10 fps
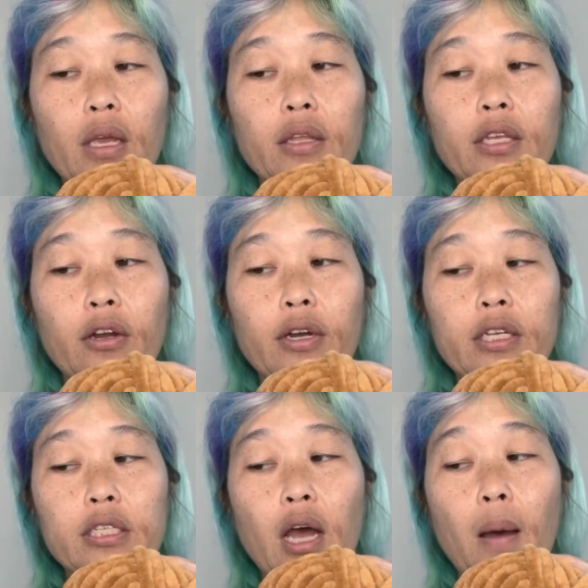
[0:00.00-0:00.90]
there
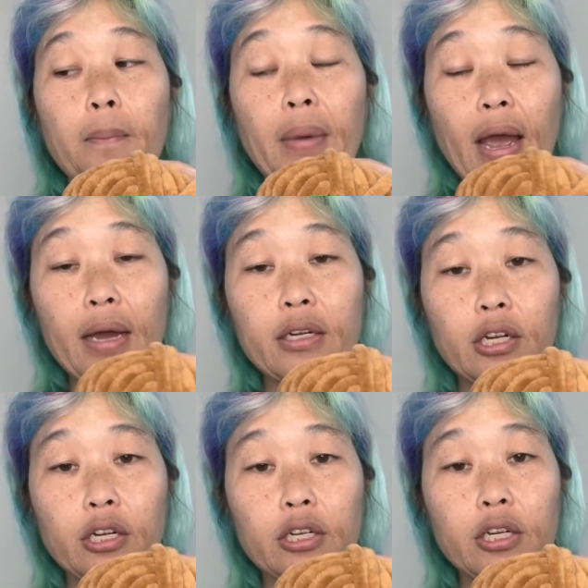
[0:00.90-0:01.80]
is a
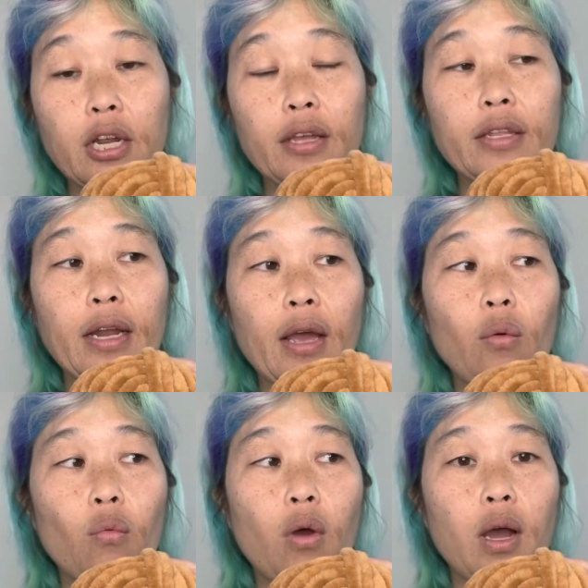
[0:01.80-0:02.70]
pattern that I
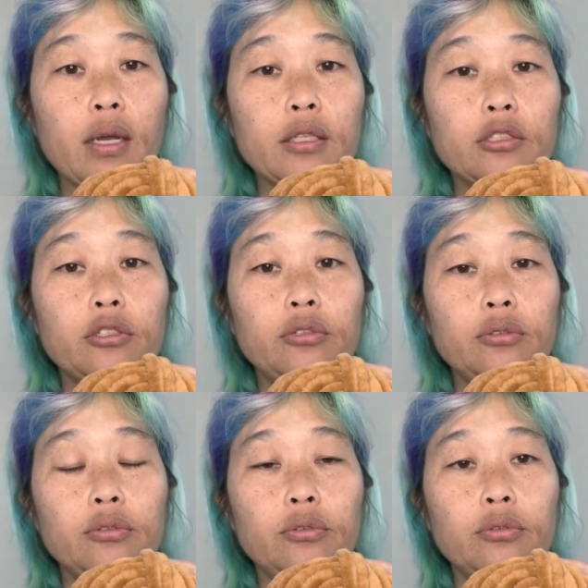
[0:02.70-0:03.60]
want
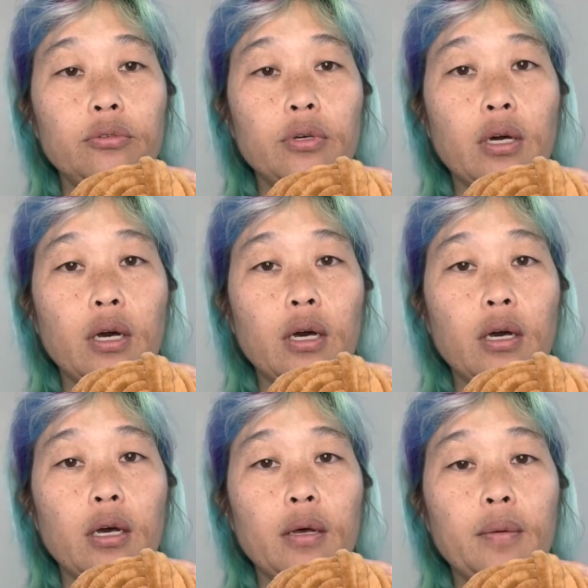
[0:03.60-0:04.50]
to
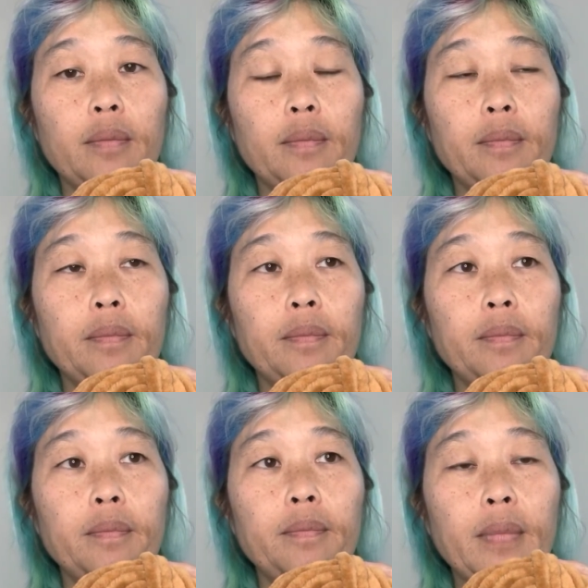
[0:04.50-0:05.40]

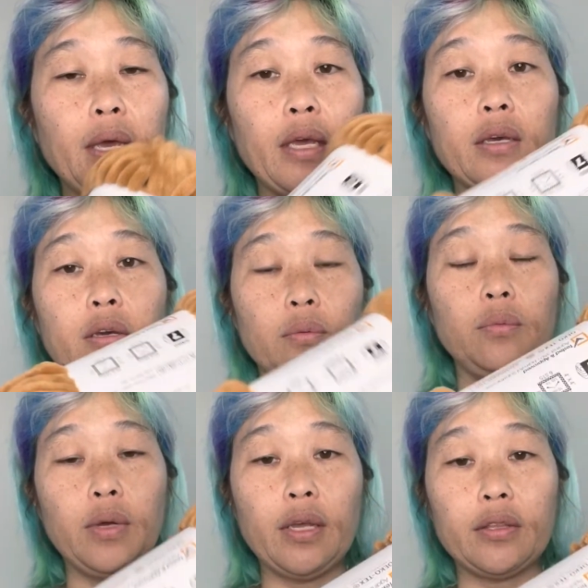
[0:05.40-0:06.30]
make
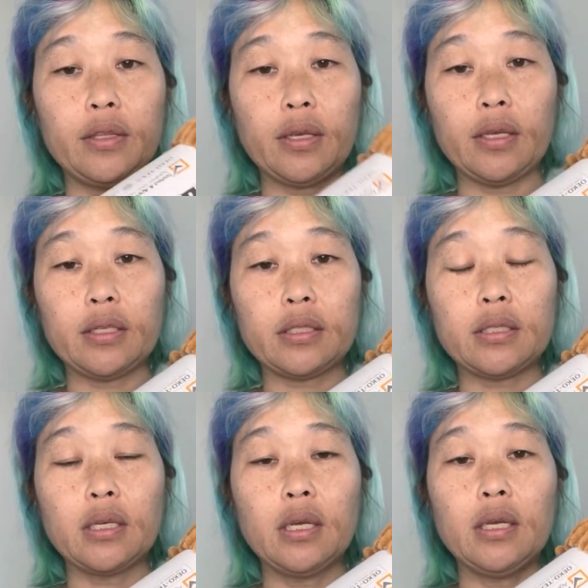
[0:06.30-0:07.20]
with
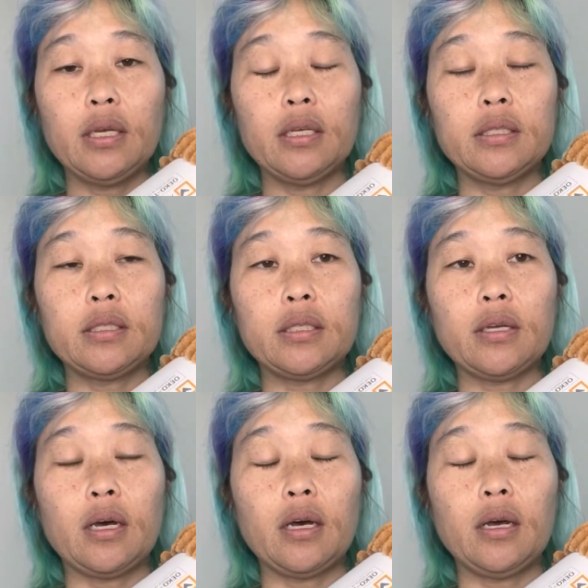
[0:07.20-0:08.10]
this. It's
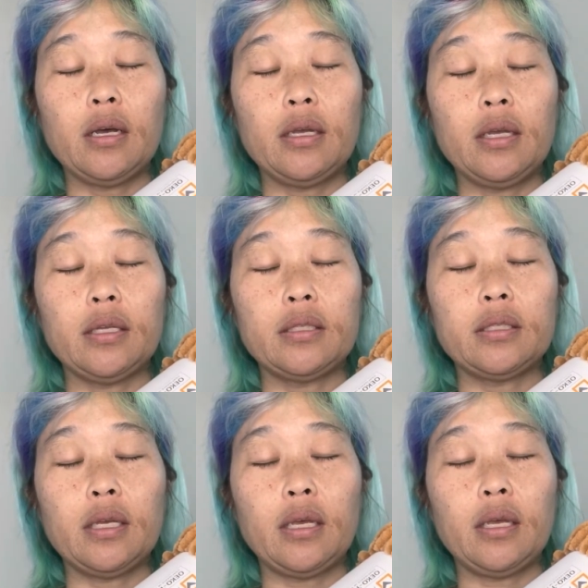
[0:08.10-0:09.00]

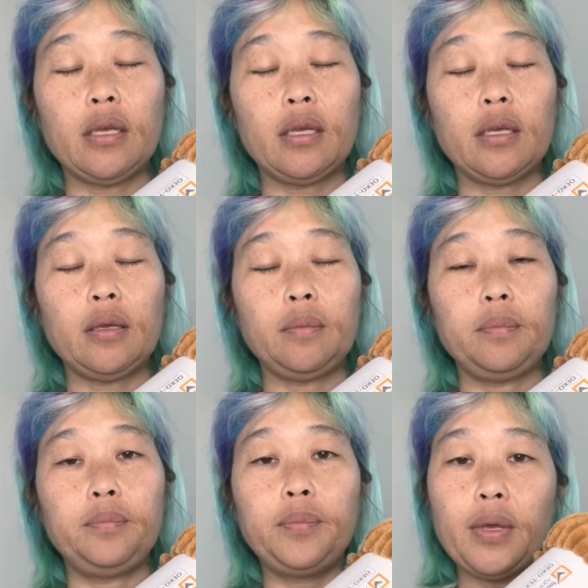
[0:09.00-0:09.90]
a
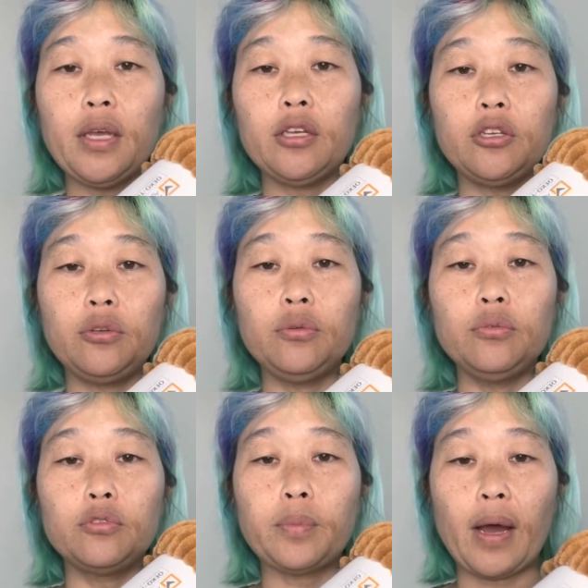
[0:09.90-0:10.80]
big,
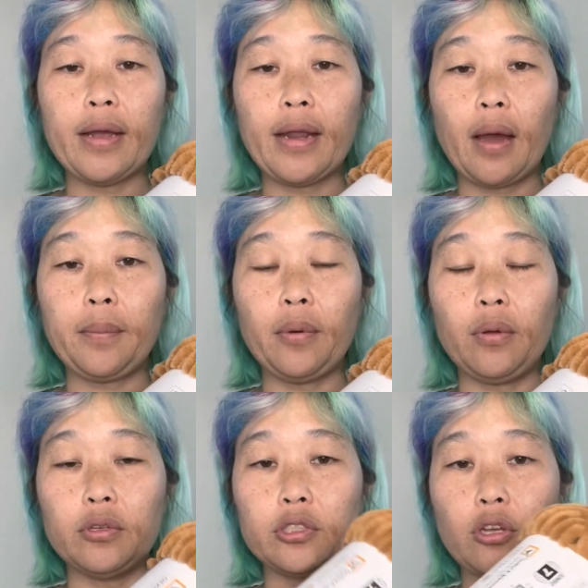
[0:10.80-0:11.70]
huge
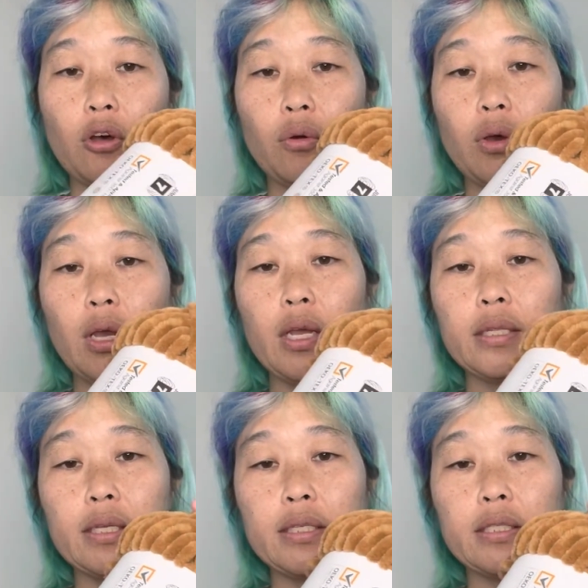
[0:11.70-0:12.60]
pineapple. So
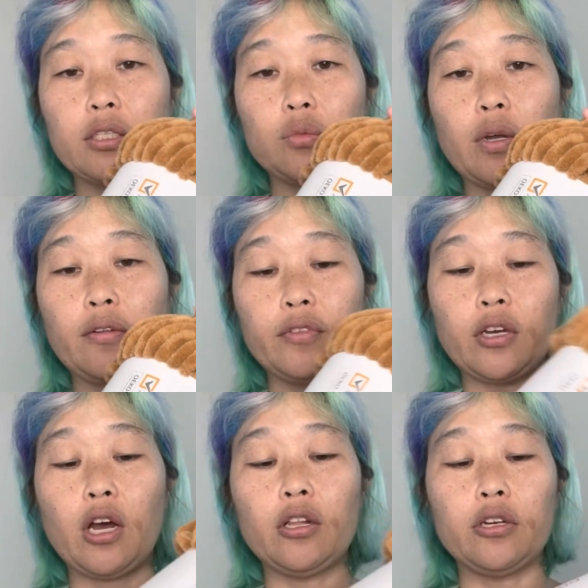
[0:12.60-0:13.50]
this is of the
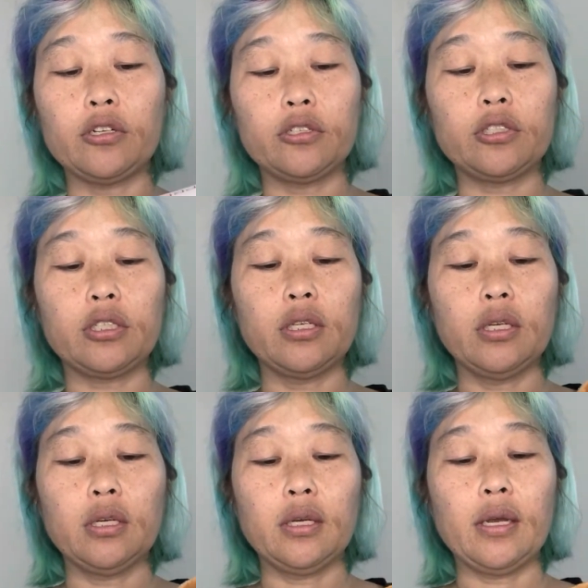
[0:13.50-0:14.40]
colors,
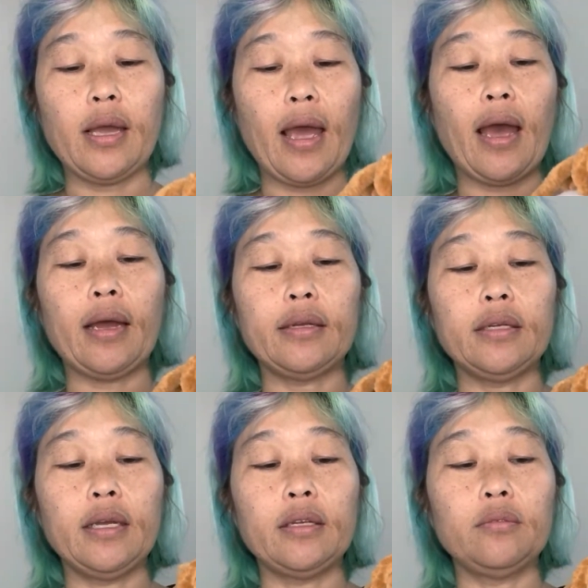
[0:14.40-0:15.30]

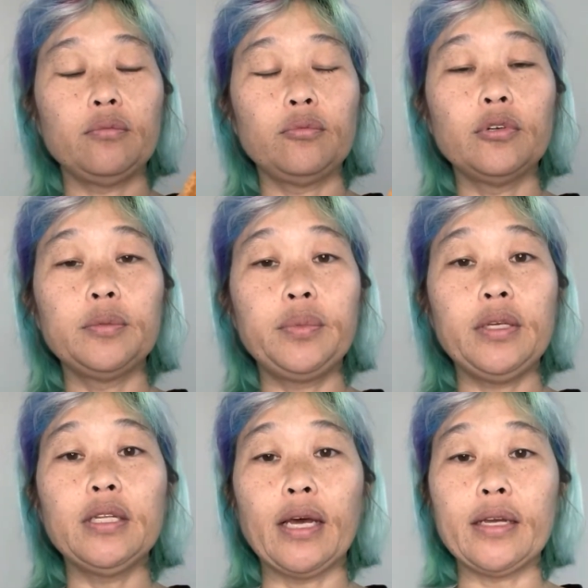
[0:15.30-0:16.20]
and it would
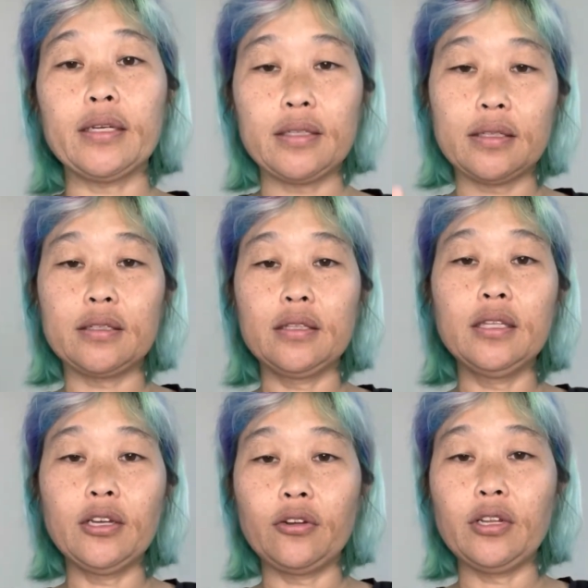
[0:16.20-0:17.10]
be like
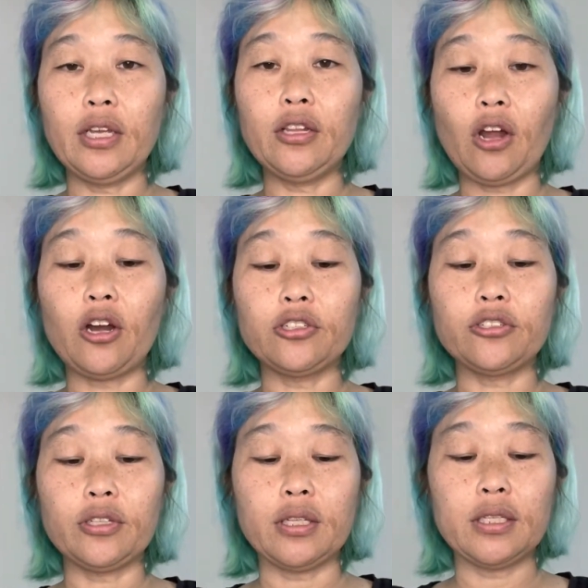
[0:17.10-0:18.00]
literally
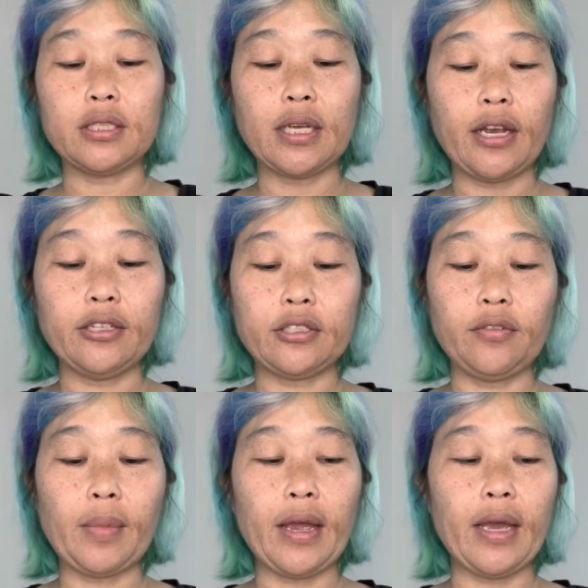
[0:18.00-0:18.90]
larger than the size
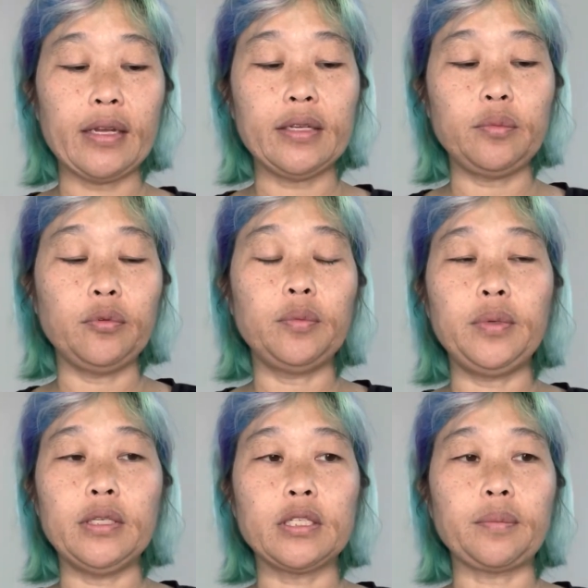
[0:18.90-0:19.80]
of my head. It would
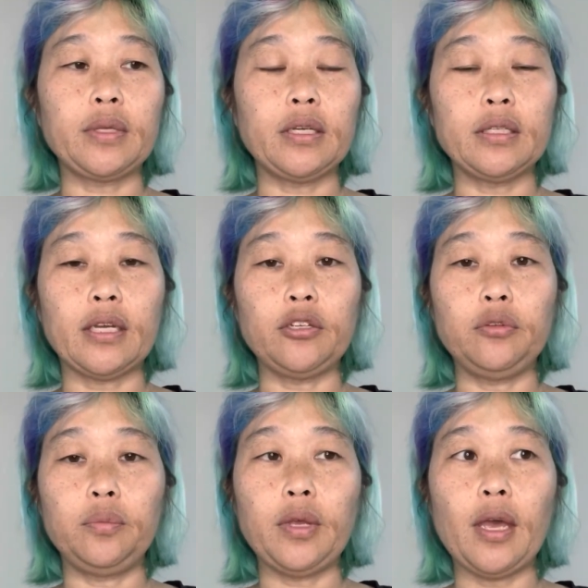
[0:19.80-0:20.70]
be something that
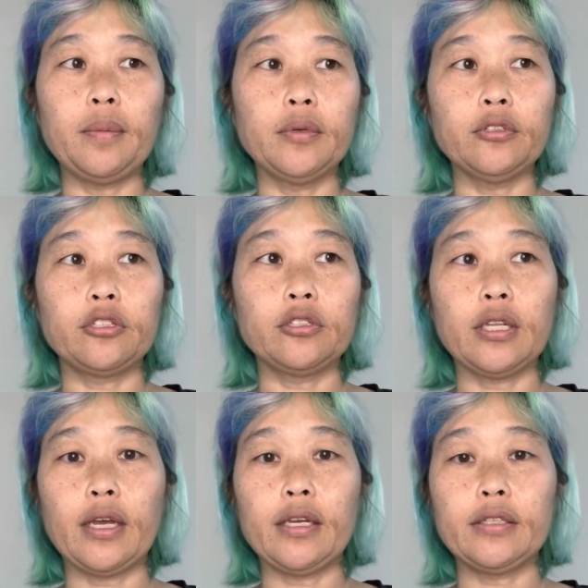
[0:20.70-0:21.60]
you'd be able to
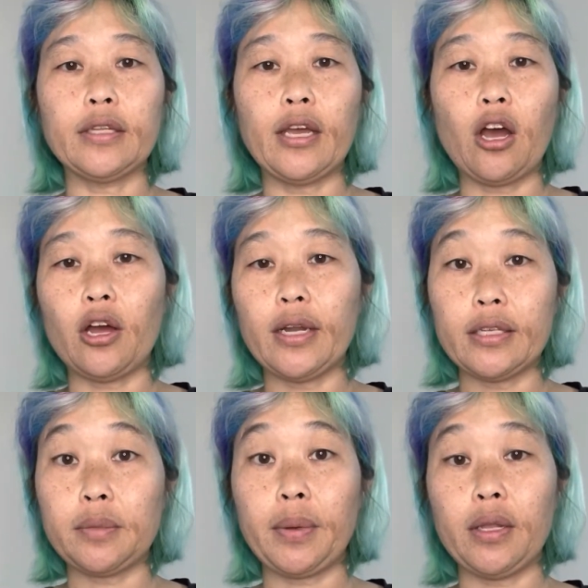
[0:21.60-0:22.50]
like lay on
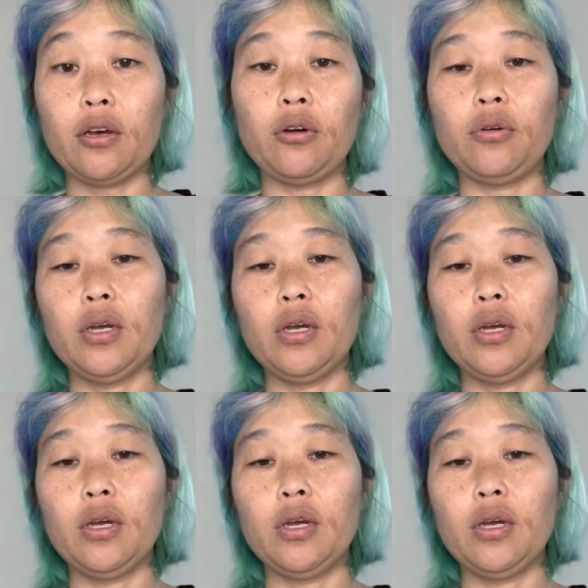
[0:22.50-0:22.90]
as a pillow.